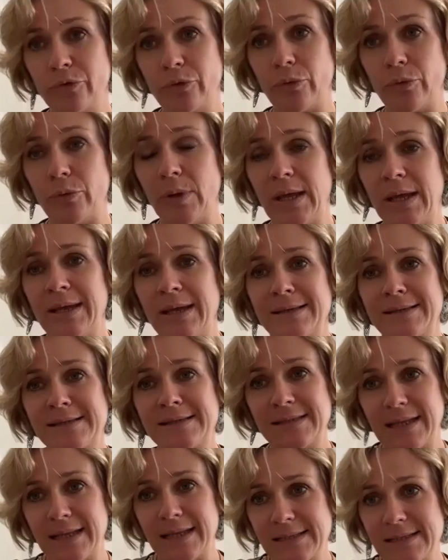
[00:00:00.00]
to
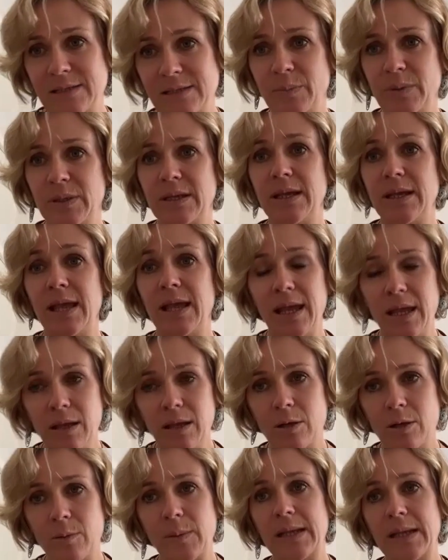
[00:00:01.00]
sensibly,
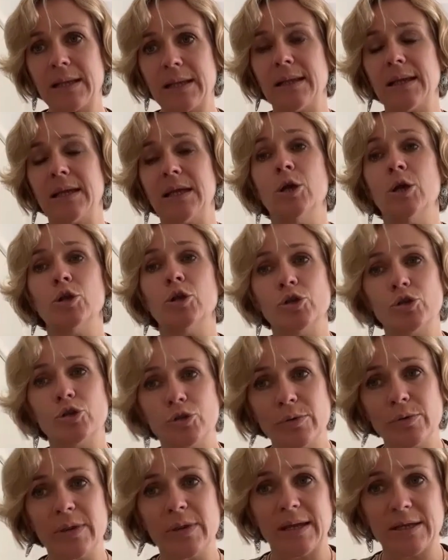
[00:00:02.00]
economically
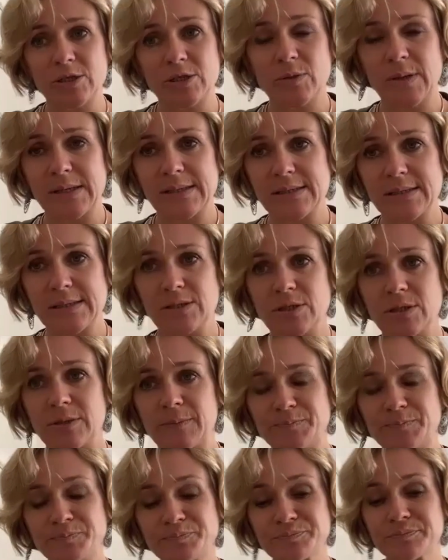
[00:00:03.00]
do that
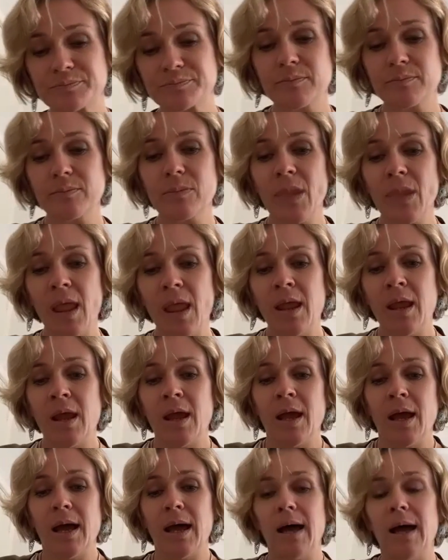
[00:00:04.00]
transition.
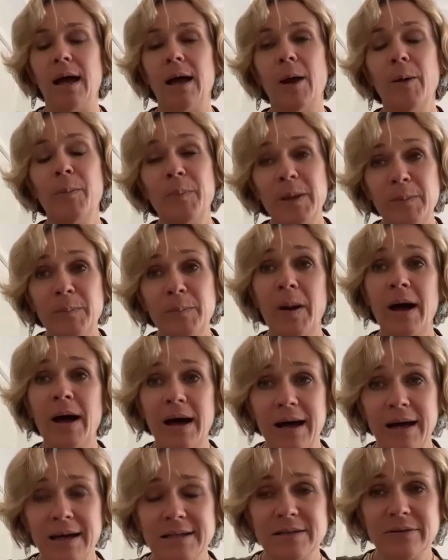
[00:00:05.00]
A big
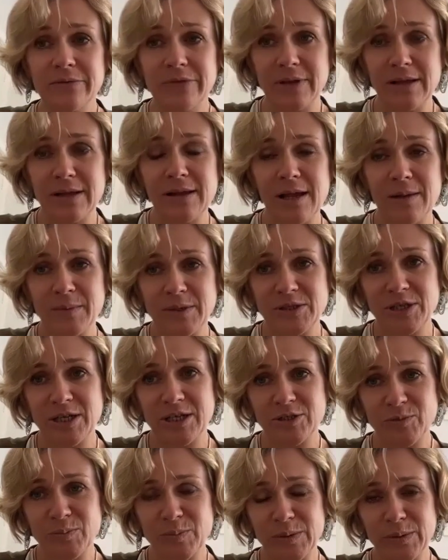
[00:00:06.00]
part of the climate
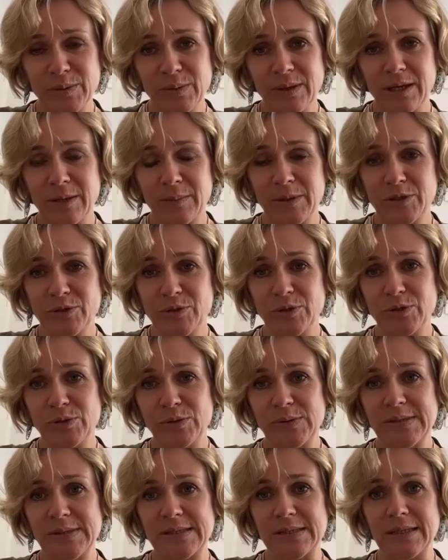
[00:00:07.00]
change bill that I'm
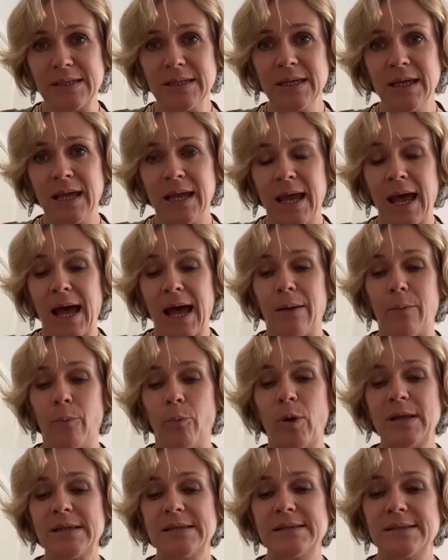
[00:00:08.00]
introducing,
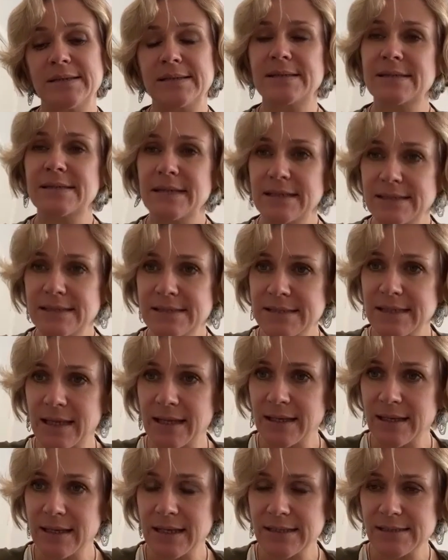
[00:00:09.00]
once it sets
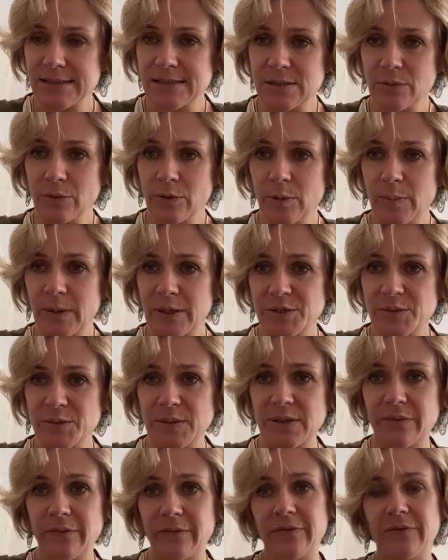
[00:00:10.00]
that net zero by
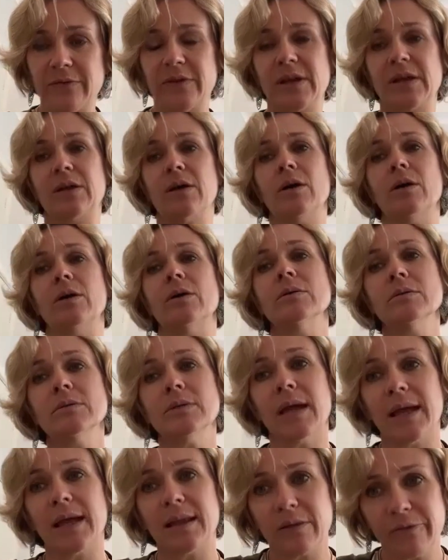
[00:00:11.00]
2050
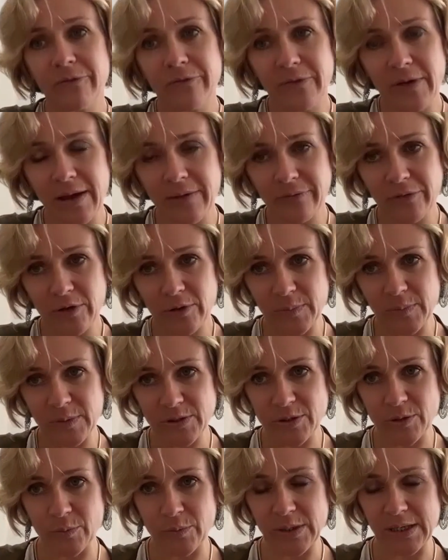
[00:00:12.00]
goal and the five-year
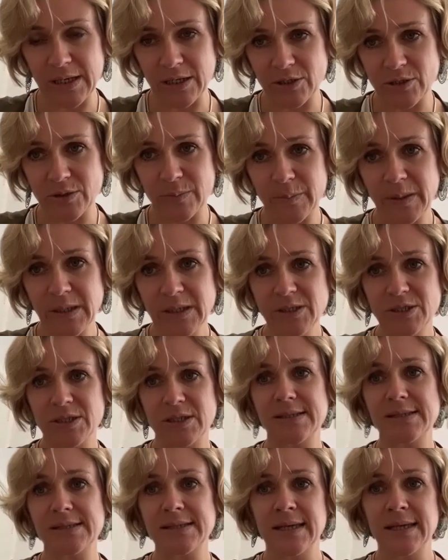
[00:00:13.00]
emission reduction
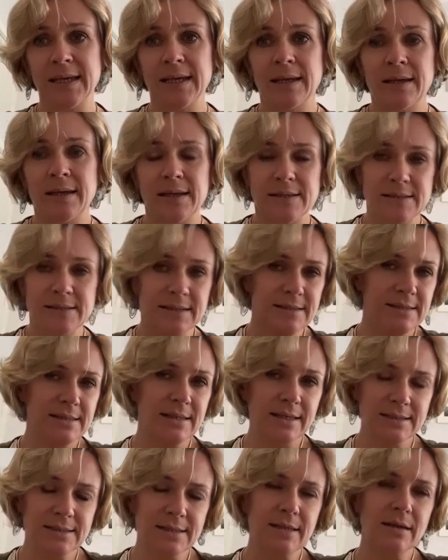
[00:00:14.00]
budgets, is it
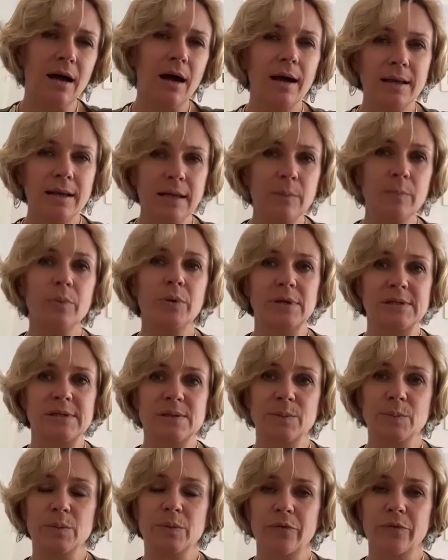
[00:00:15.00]
sets guiding
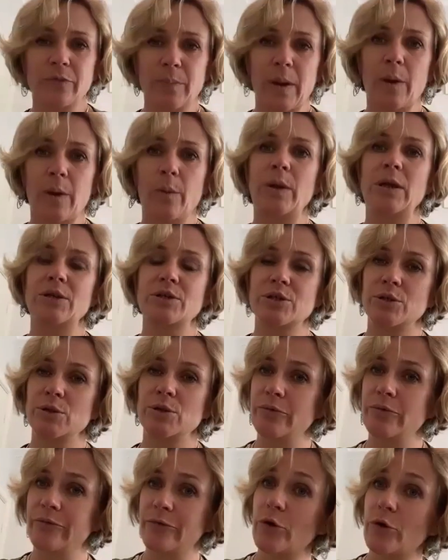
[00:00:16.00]
principles by which
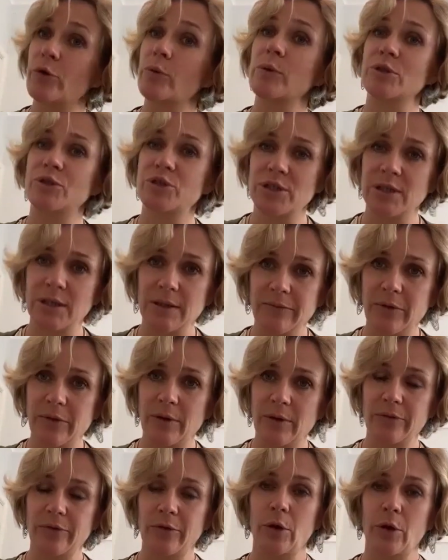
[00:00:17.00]
you've got to achieve
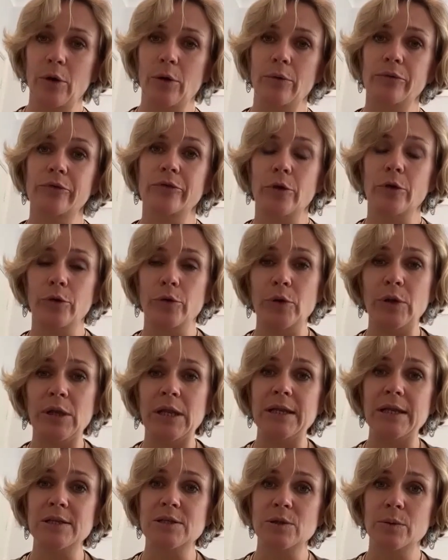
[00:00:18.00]
those goals. So you
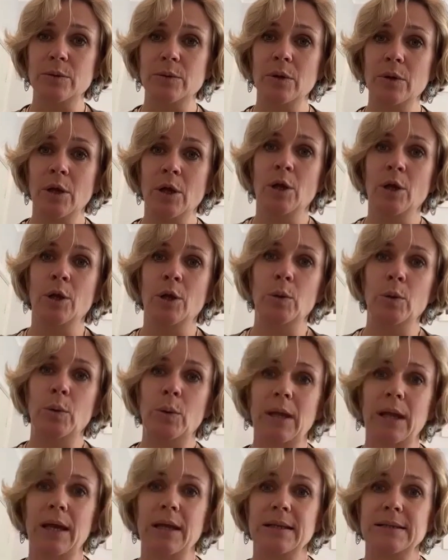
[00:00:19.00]
need to
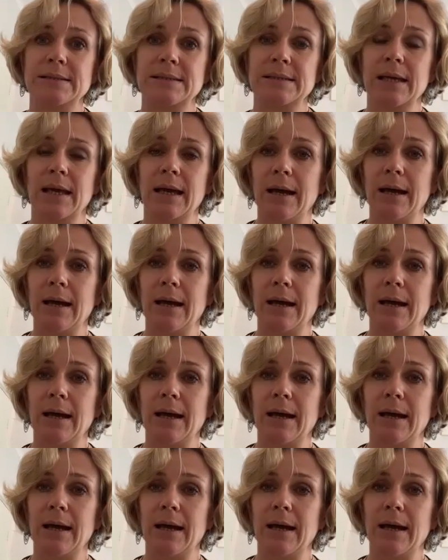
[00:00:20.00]
look at